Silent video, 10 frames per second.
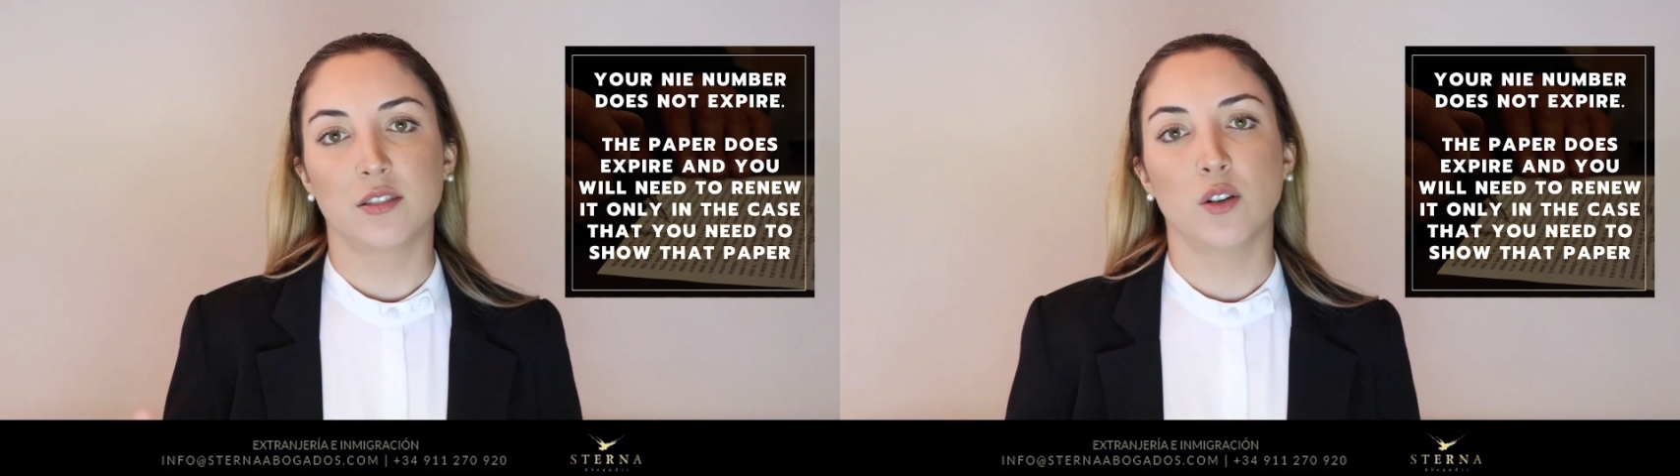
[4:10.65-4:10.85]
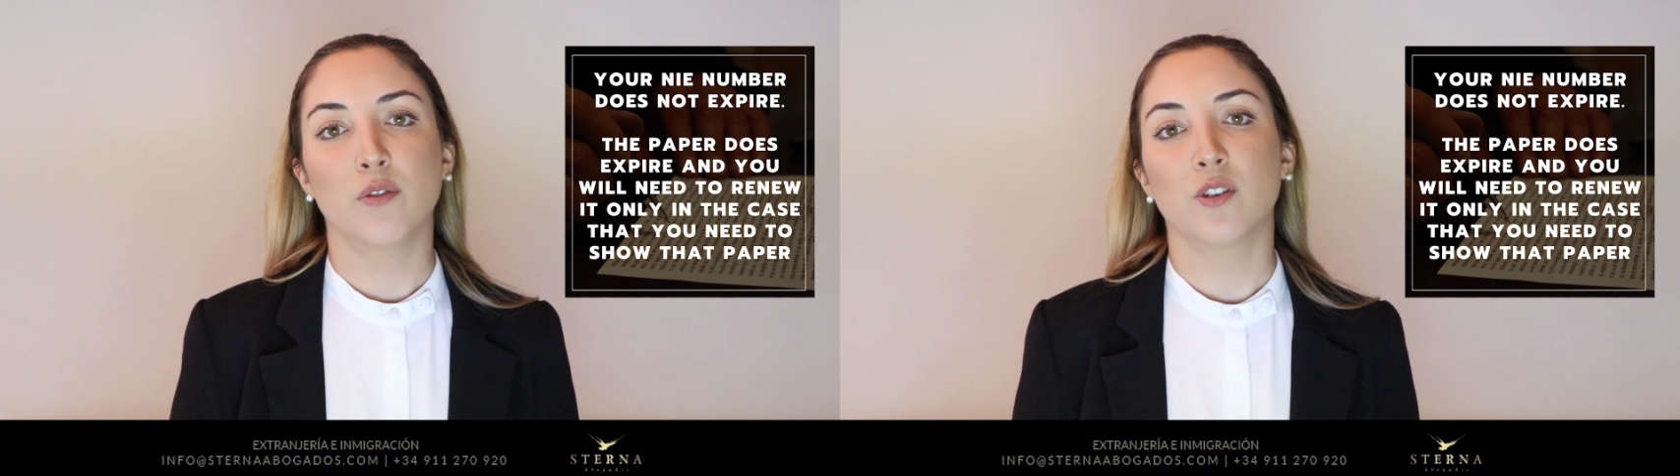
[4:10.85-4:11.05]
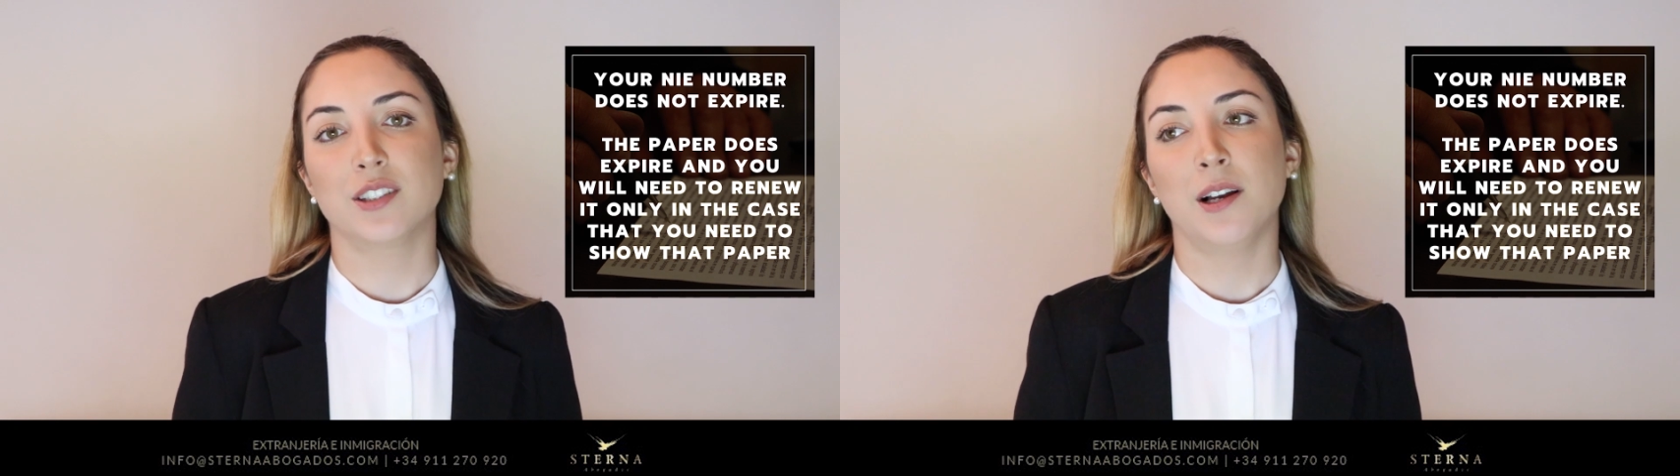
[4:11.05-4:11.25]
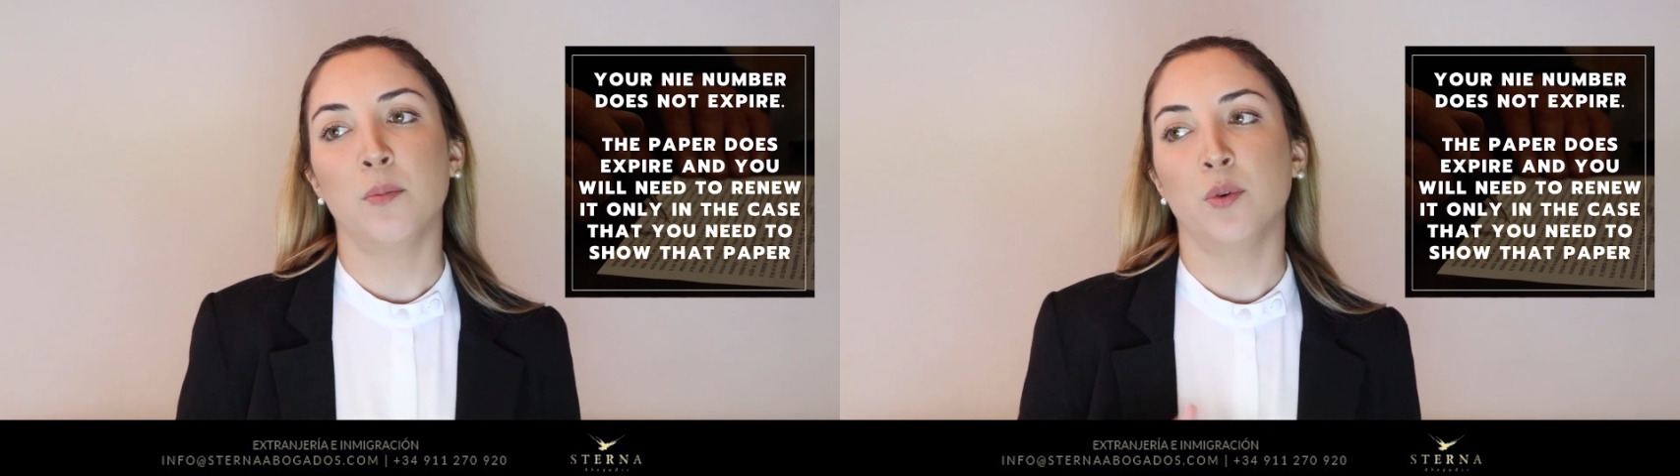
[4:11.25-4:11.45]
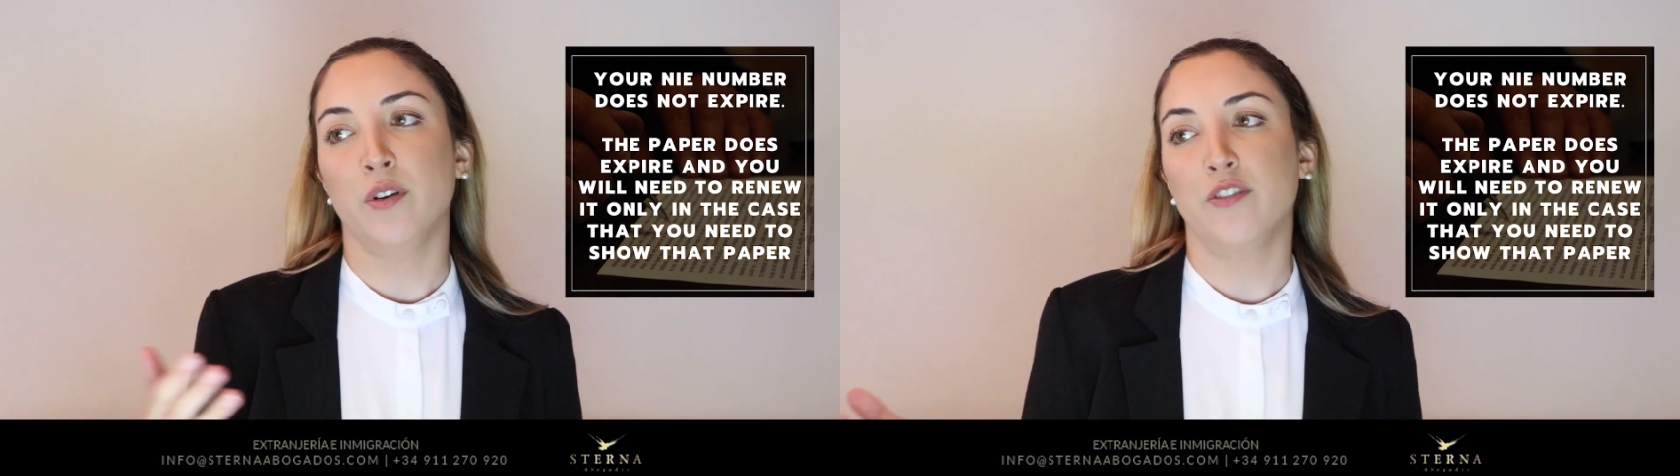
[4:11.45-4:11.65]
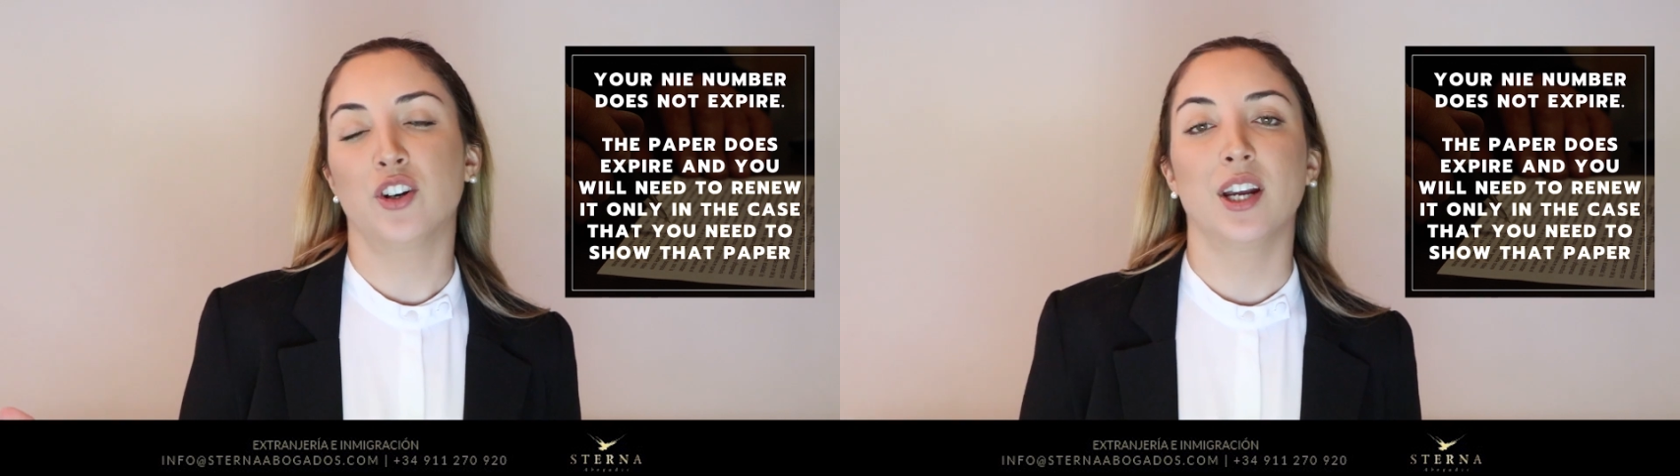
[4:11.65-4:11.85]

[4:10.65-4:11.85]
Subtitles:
So for example, if you're